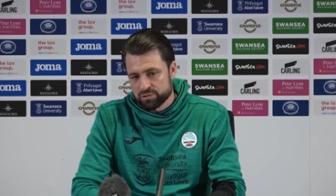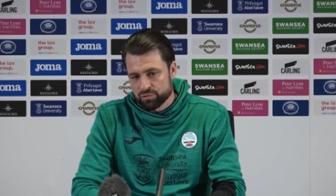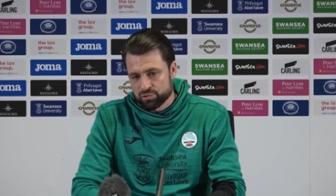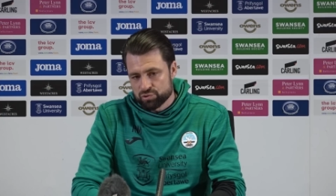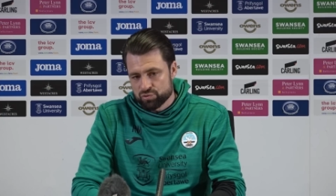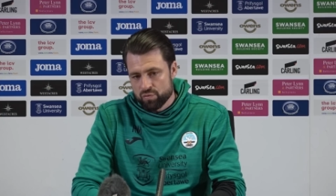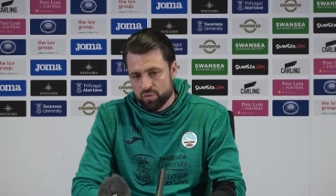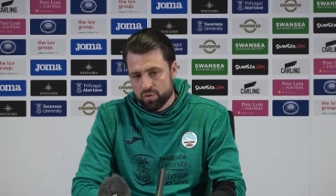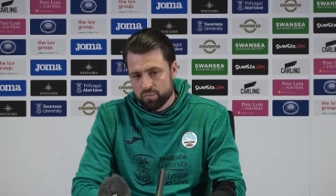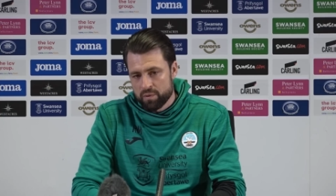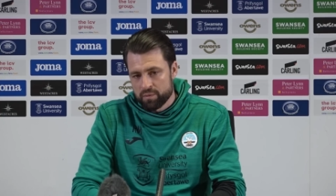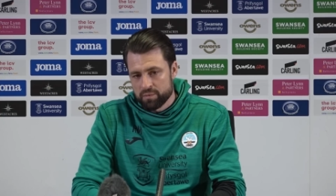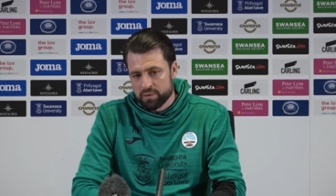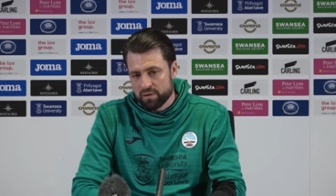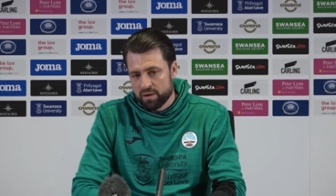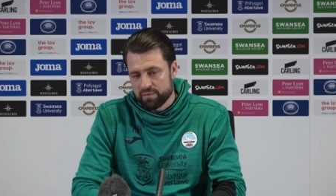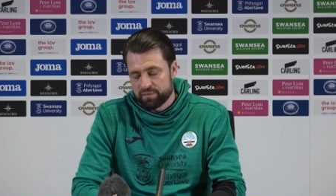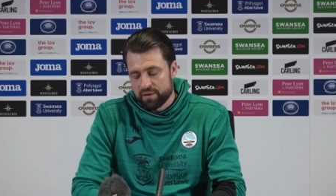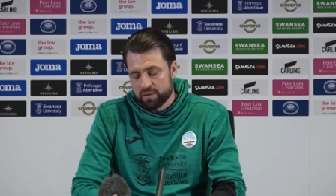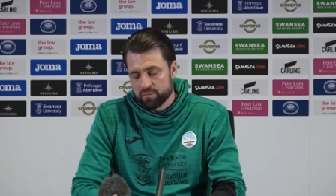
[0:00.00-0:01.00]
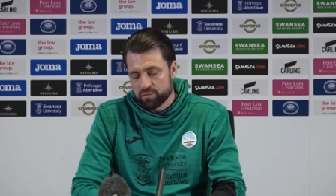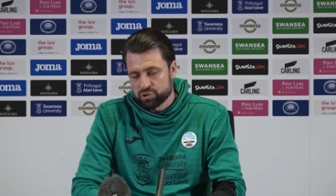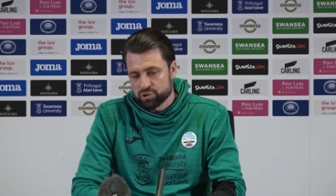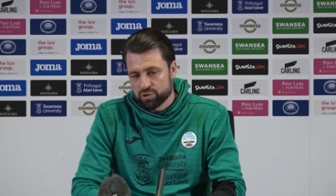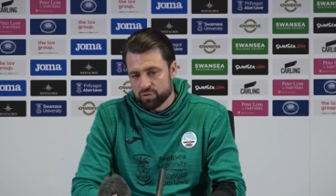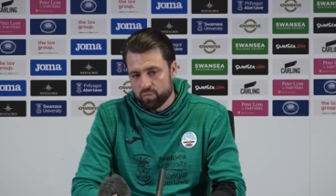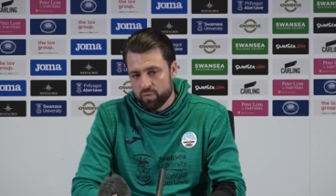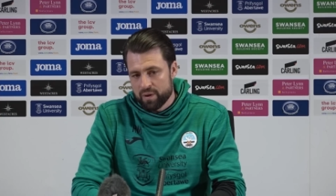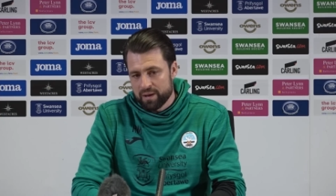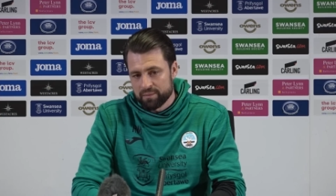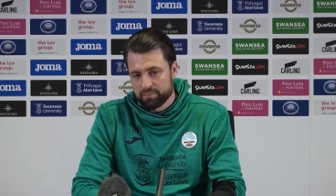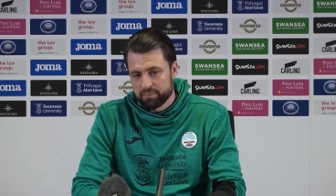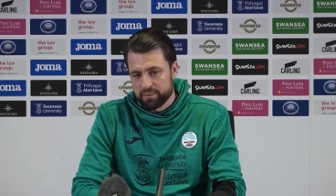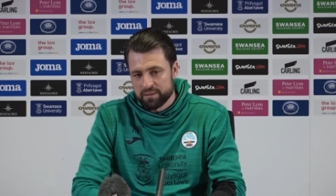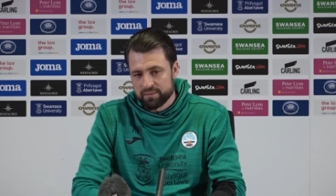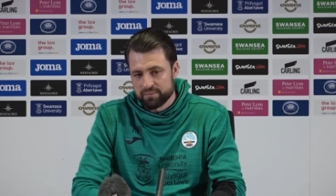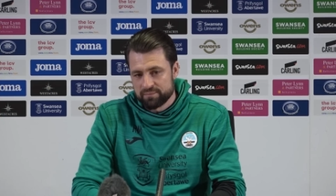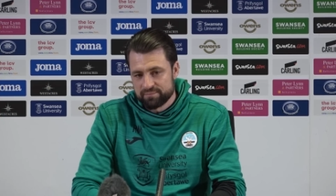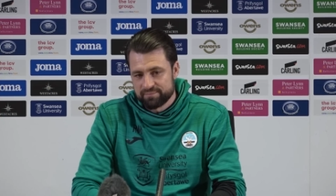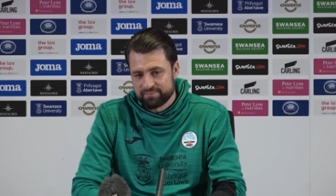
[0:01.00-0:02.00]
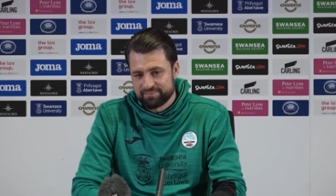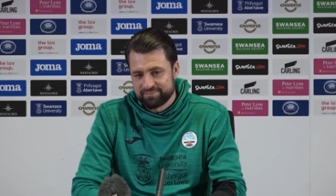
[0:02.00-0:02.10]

or drawn where we, I felt we should have won and been